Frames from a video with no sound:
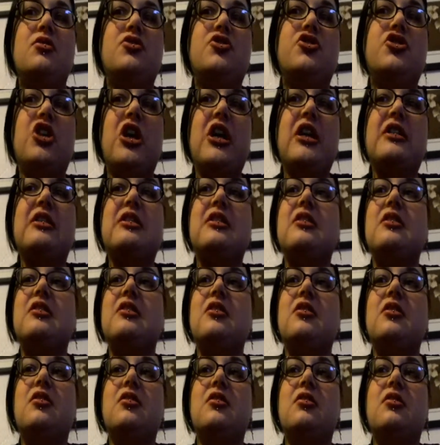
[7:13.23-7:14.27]
just
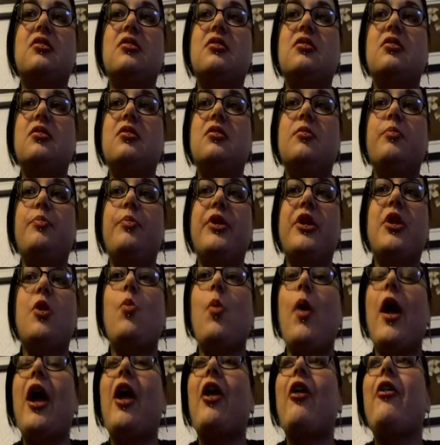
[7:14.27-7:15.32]
be
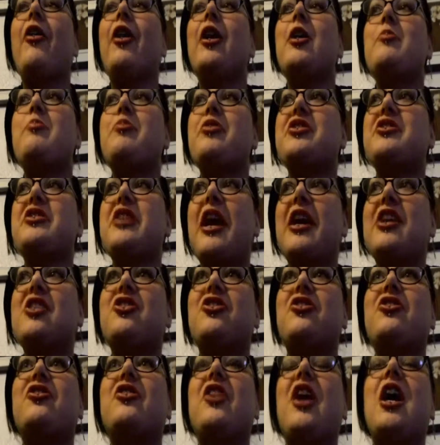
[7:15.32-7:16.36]
aware and
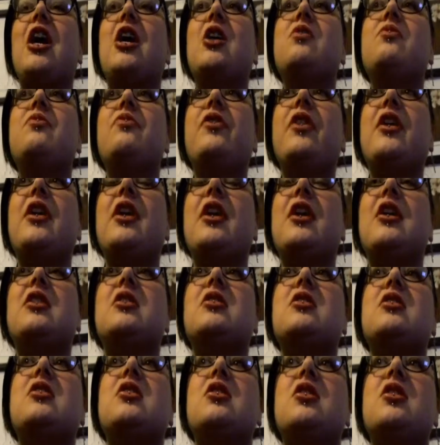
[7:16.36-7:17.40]
protect yourself,
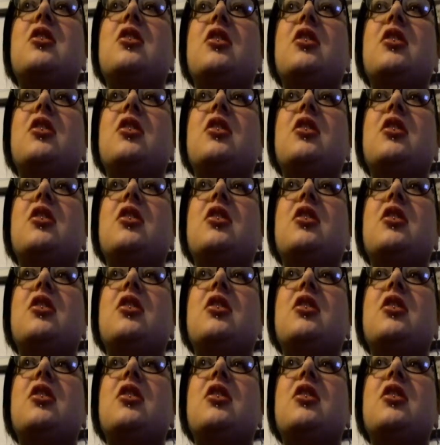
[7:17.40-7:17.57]
and